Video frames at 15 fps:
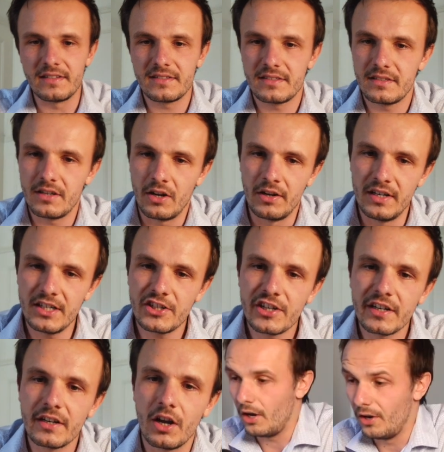it's
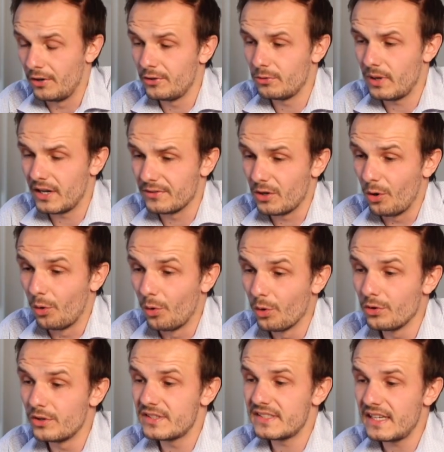unleashing underground all
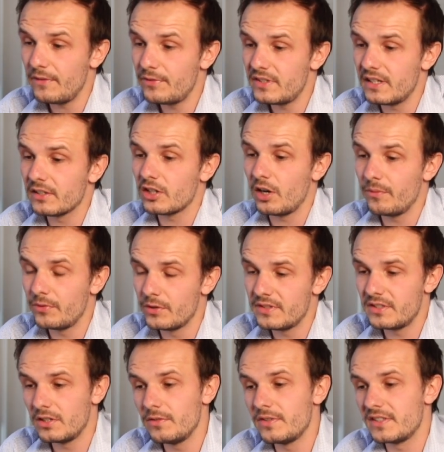the safety and comfort
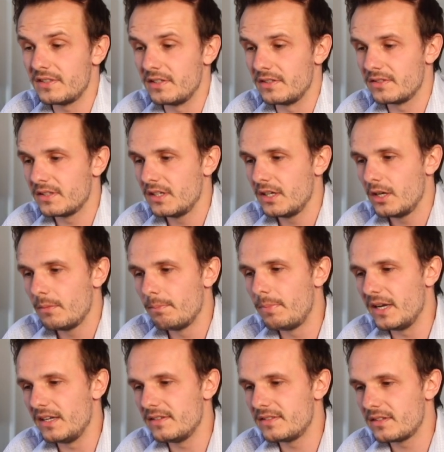services
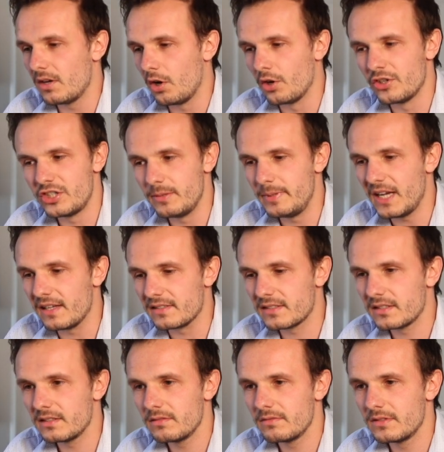based on
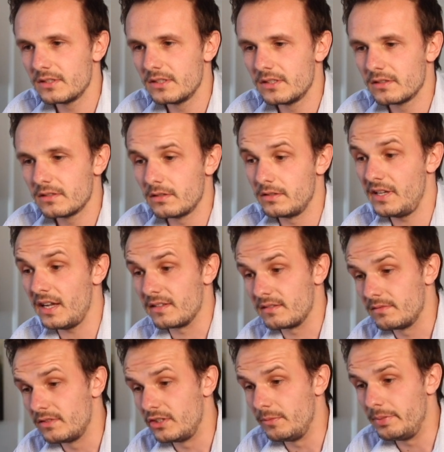GPS. Because yes,
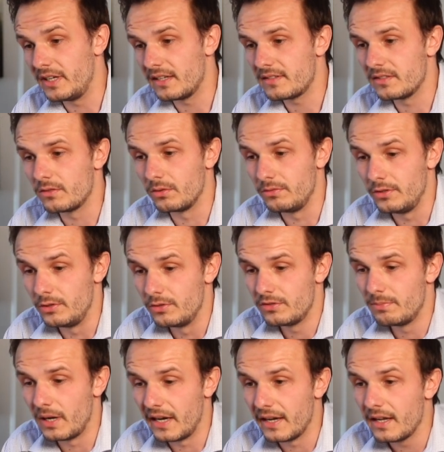GPS is used
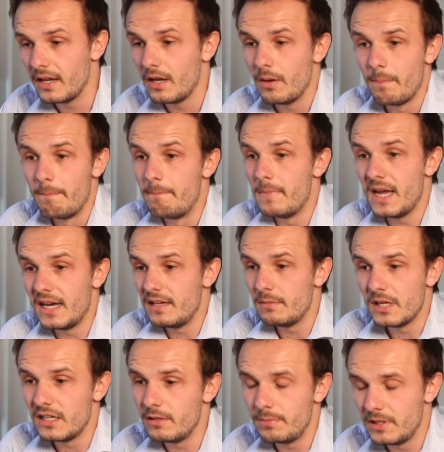by
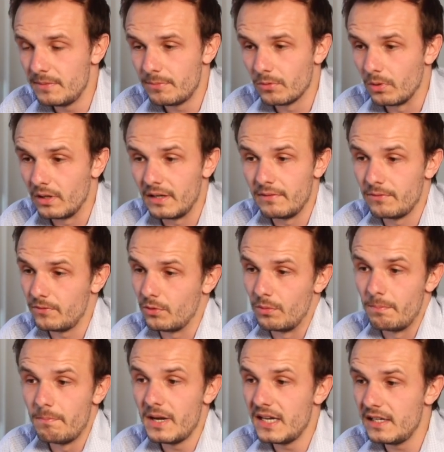many people and for
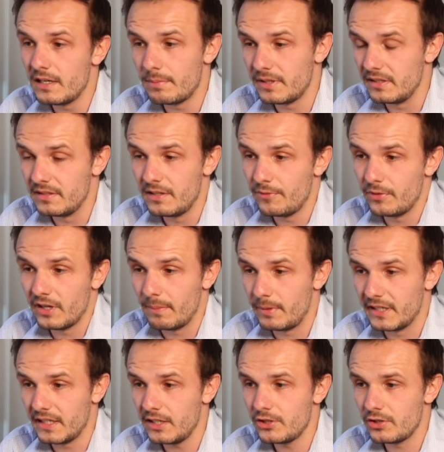many different
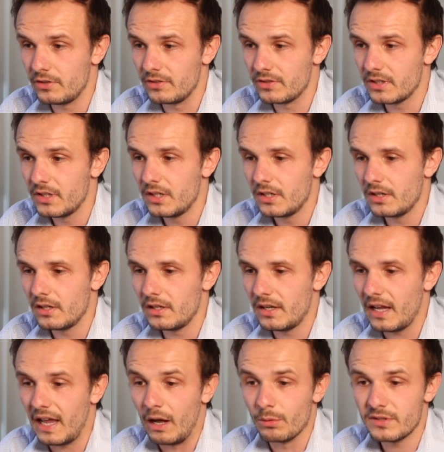applications
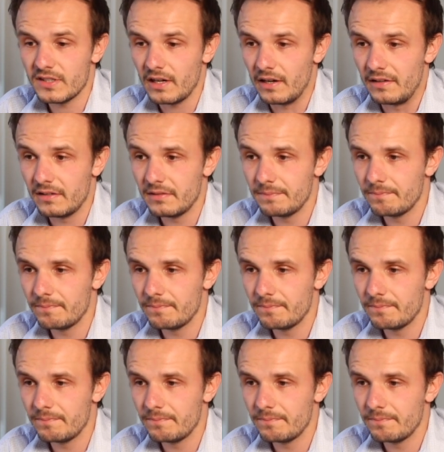outside.